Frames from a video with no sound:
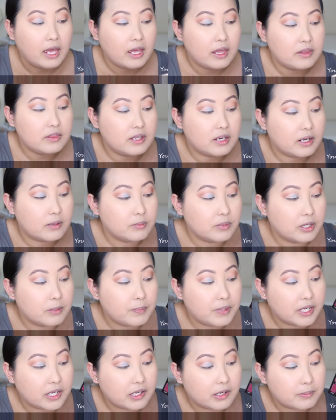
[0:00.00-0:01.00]
And then I'm going to
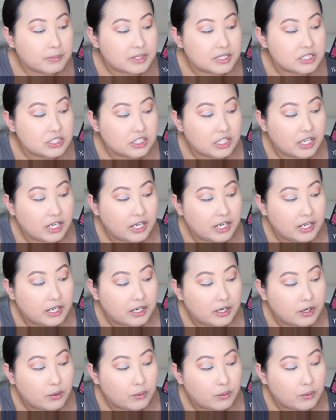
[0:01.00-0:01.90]
pick up the shade